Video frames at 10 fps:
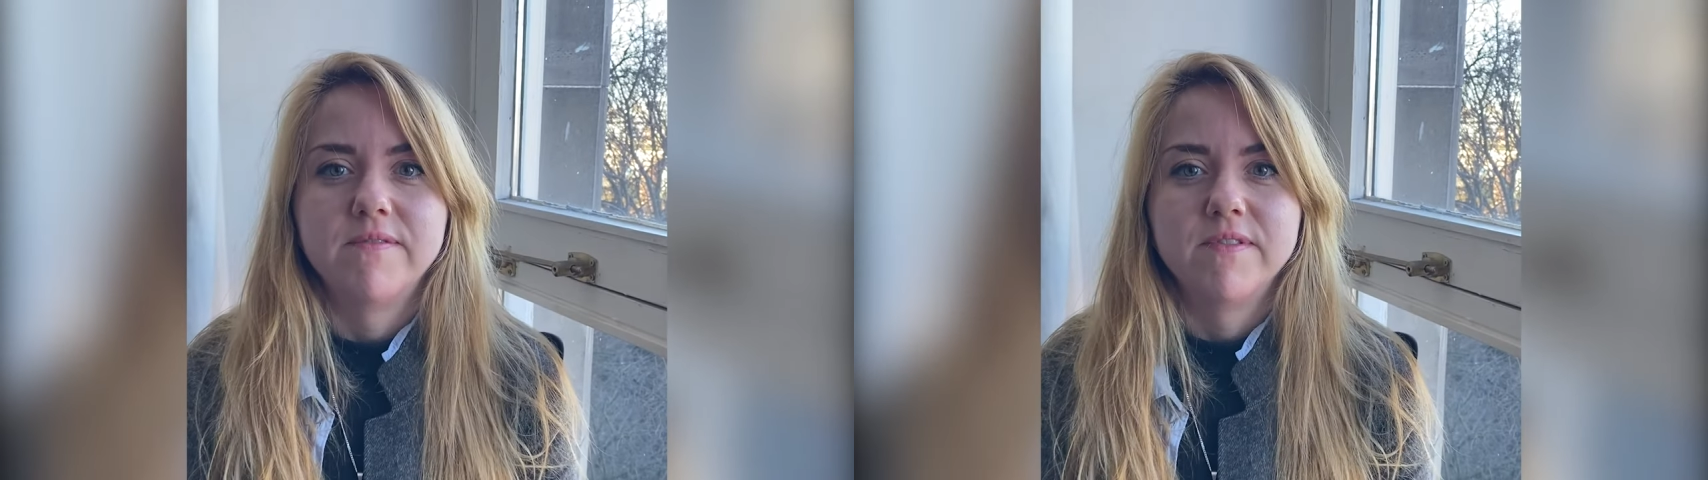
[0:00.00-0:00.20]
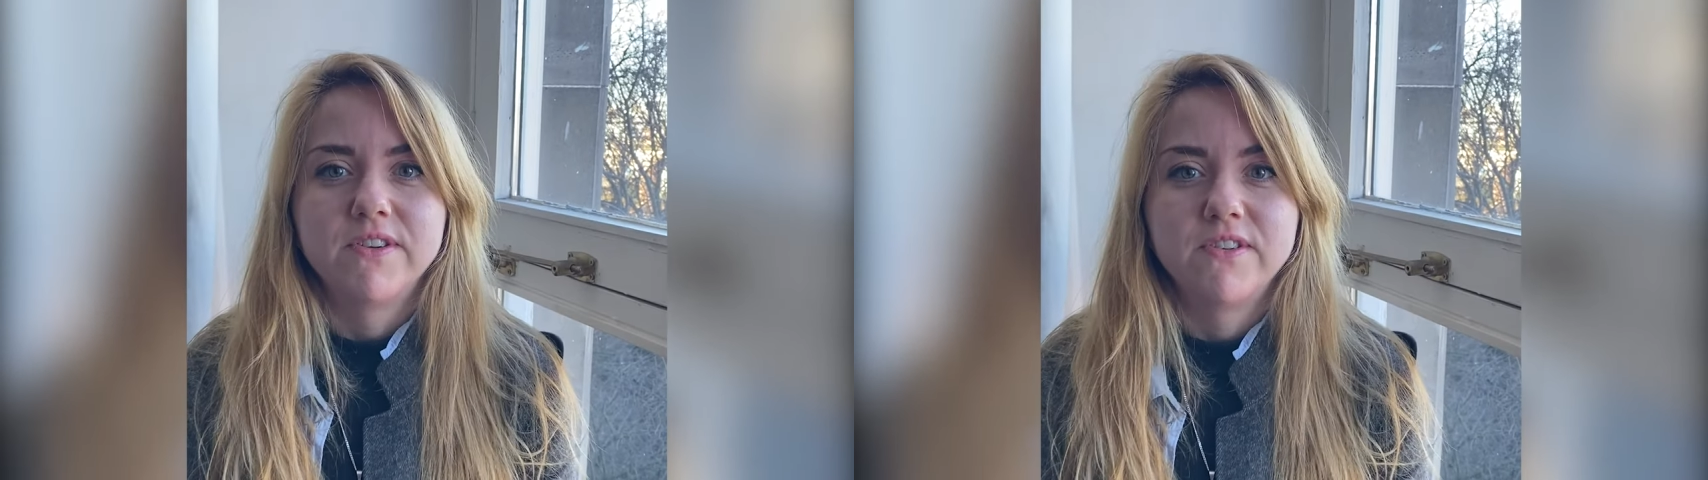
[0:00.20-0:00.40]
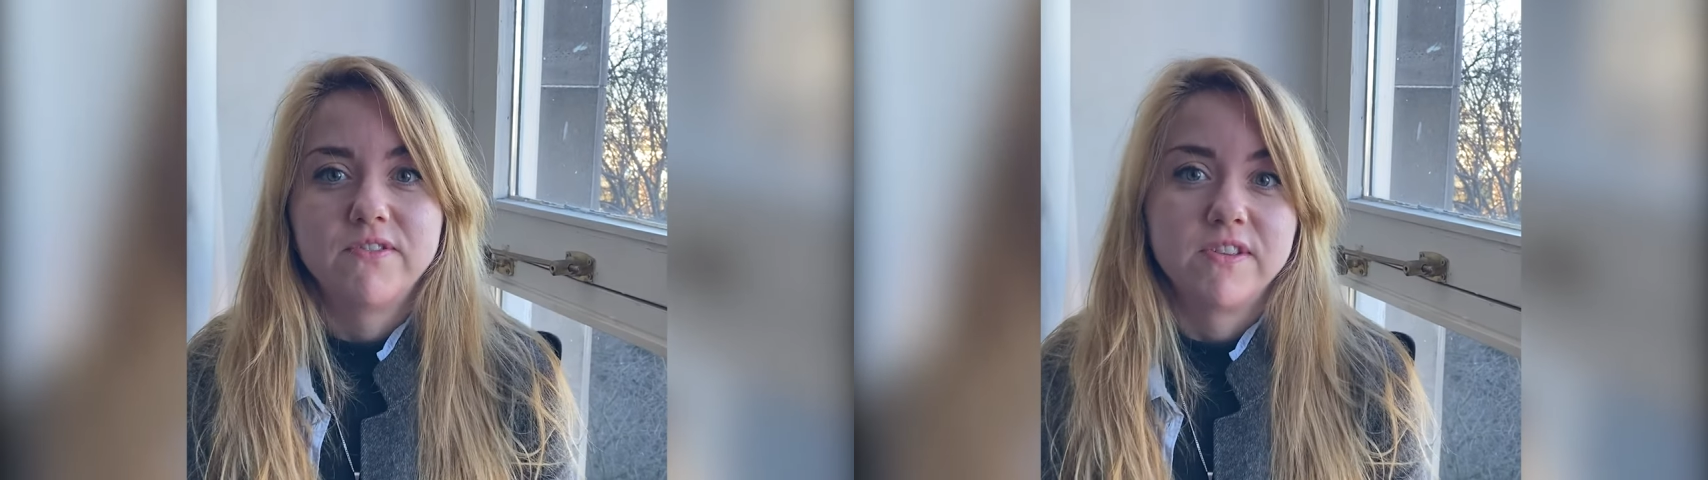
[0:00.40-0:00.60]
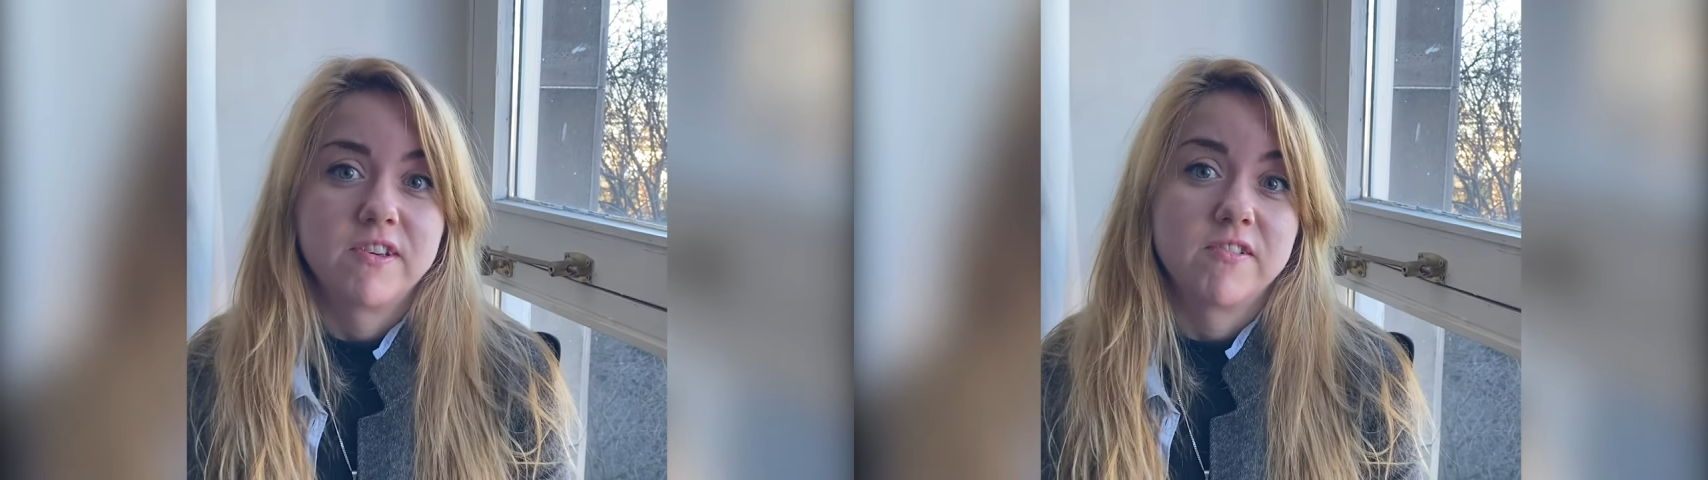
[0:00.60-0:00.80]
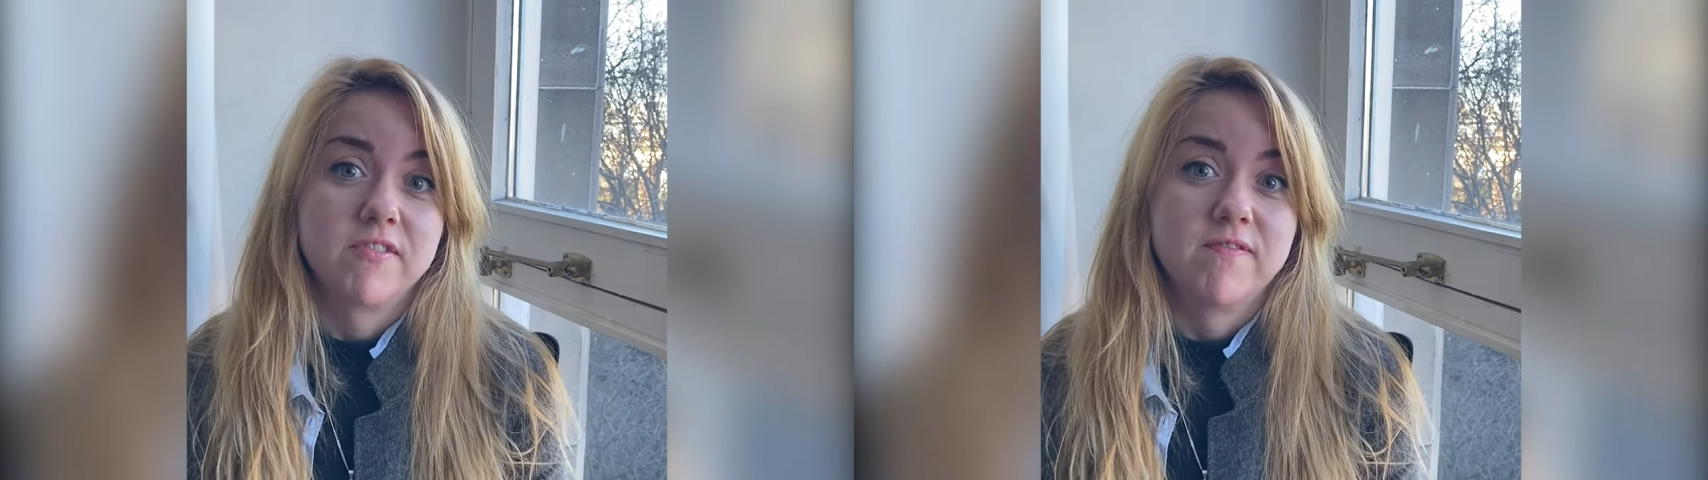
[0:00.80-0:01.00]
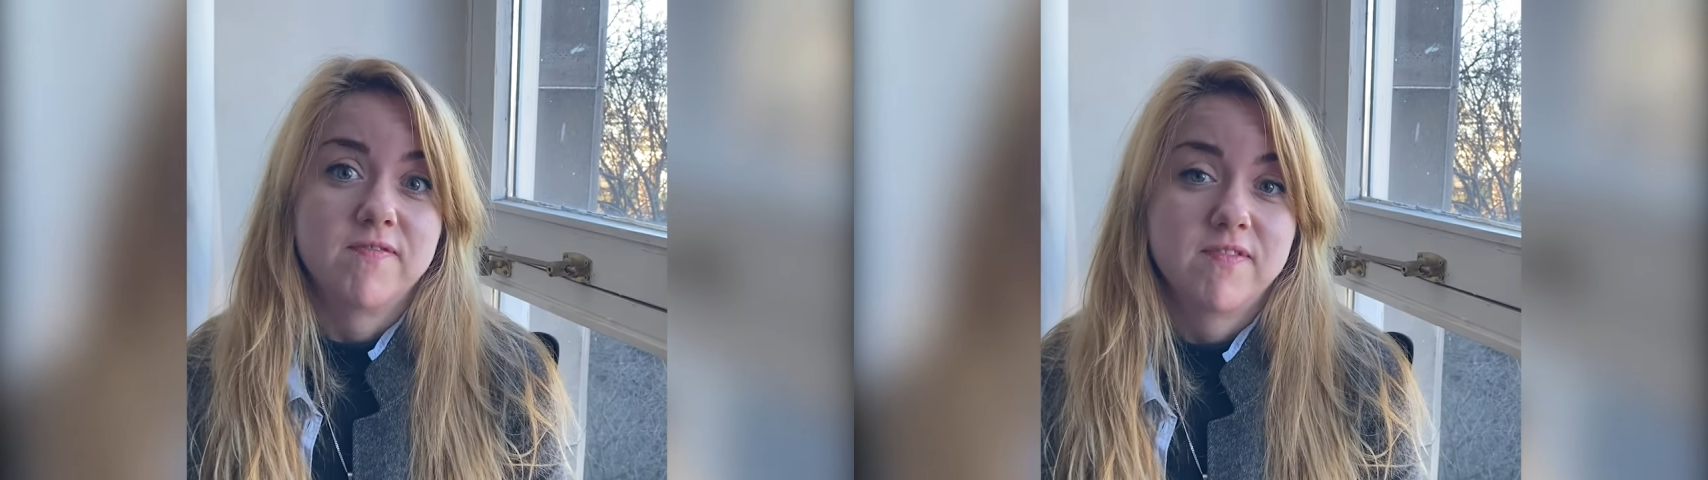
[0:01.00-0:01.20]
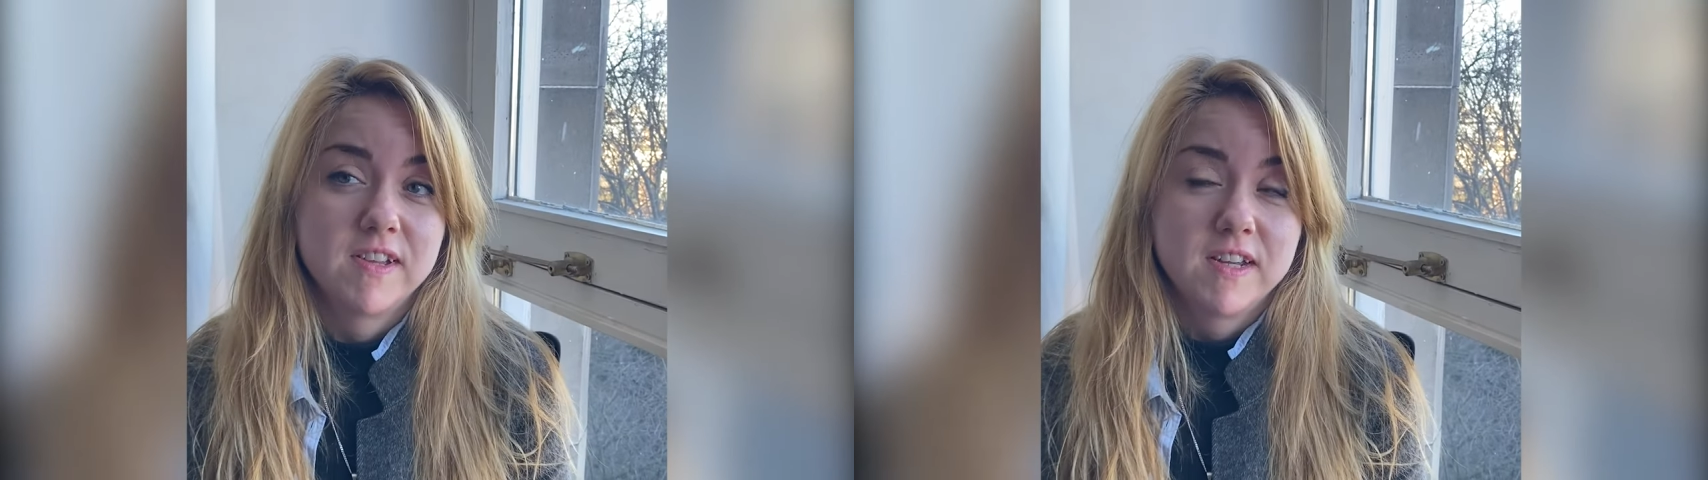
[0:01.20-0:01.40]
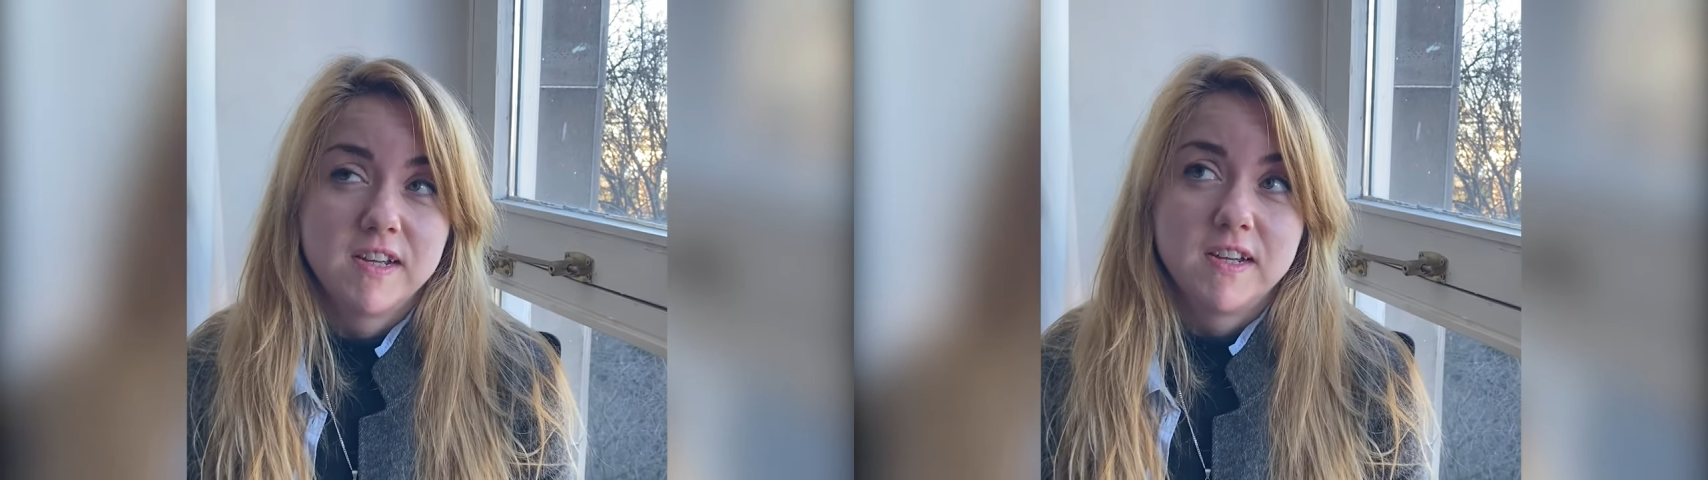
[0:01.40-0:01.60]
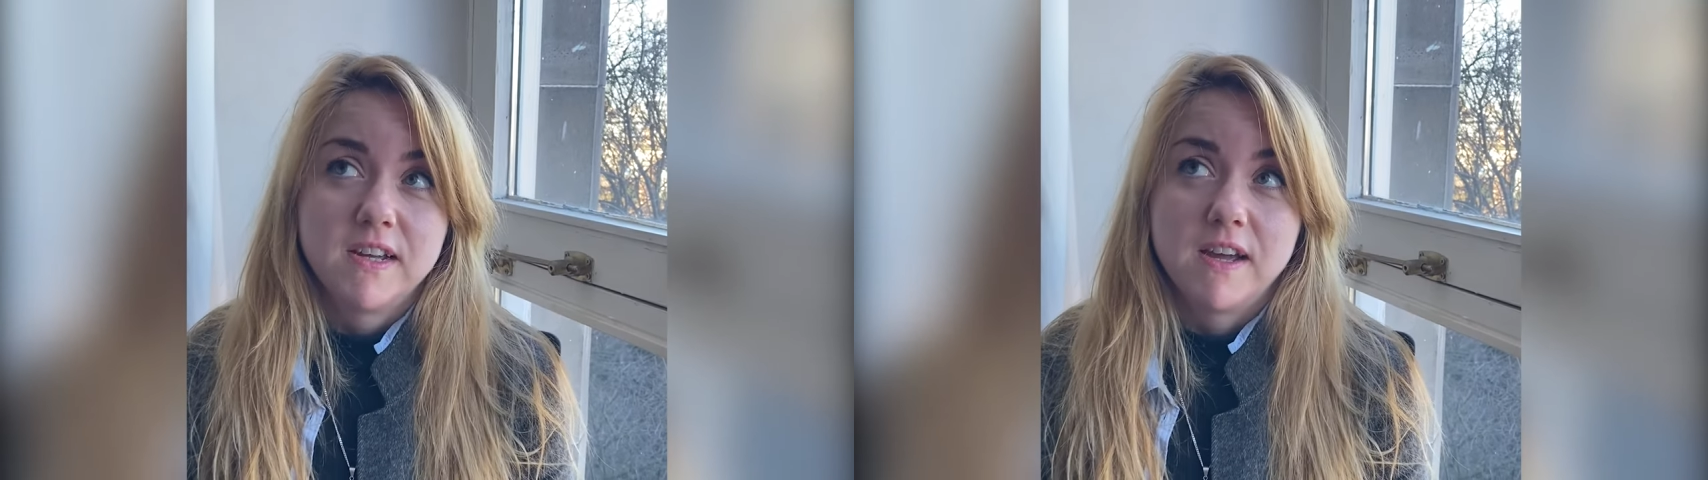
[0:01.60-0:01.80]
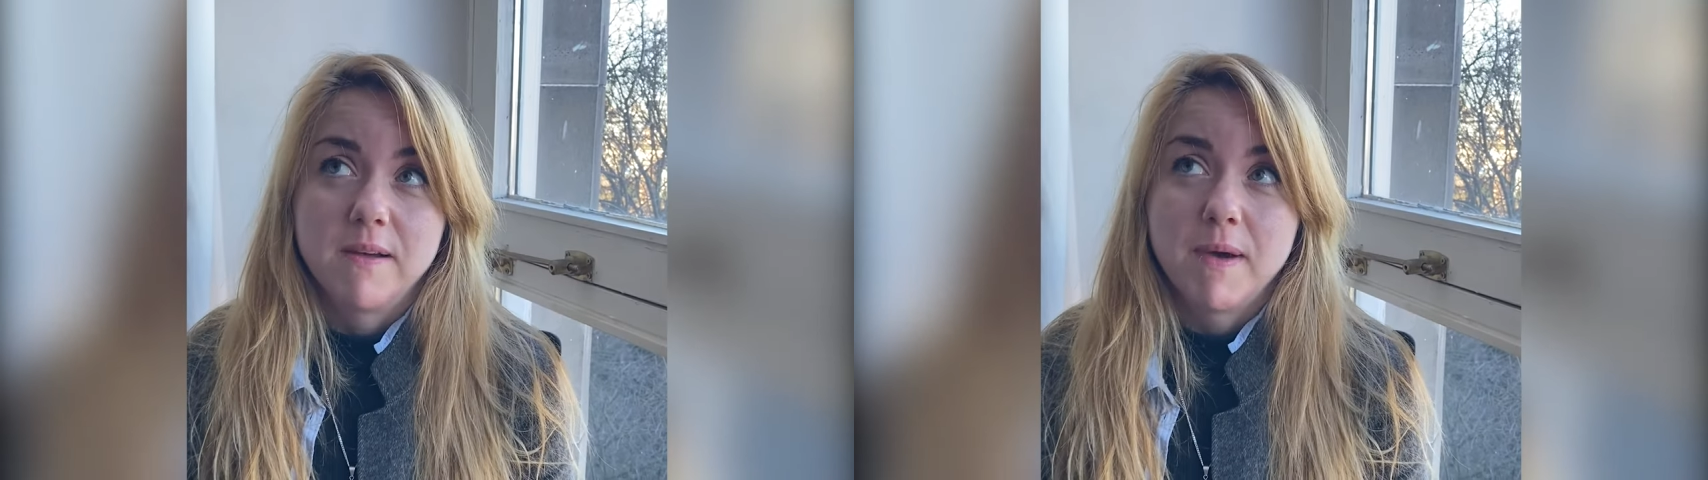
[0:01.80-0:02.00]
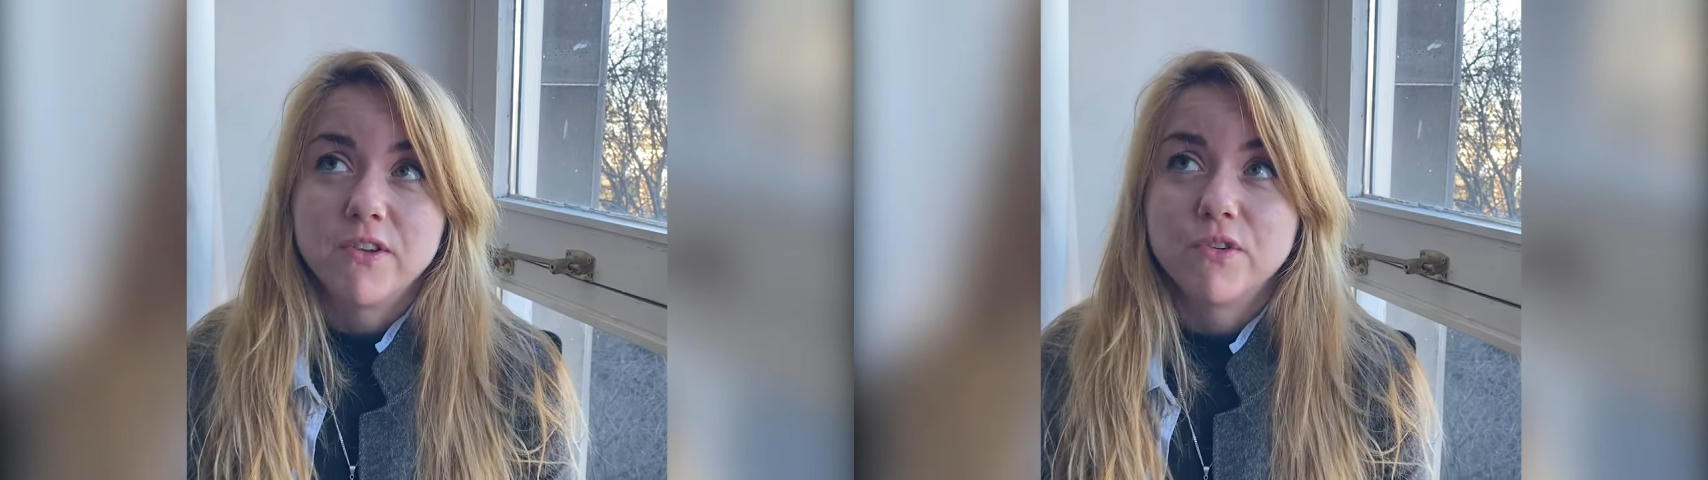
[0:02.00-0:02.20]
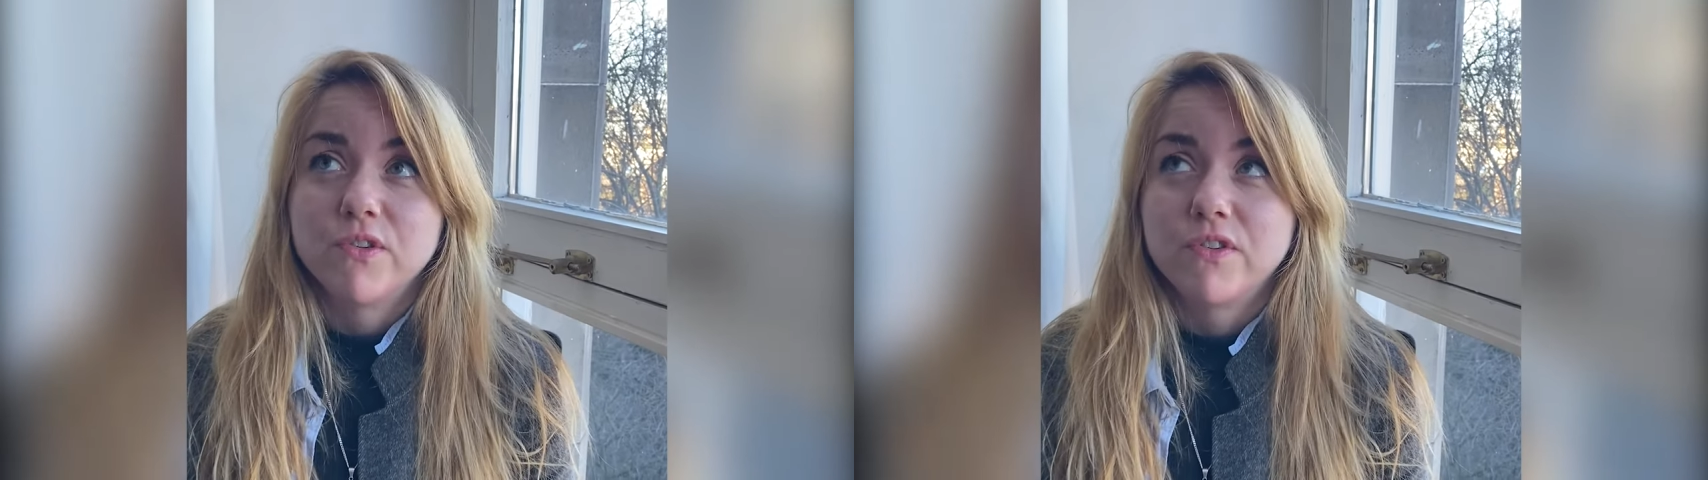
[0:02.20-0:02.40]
which is really cool. I don't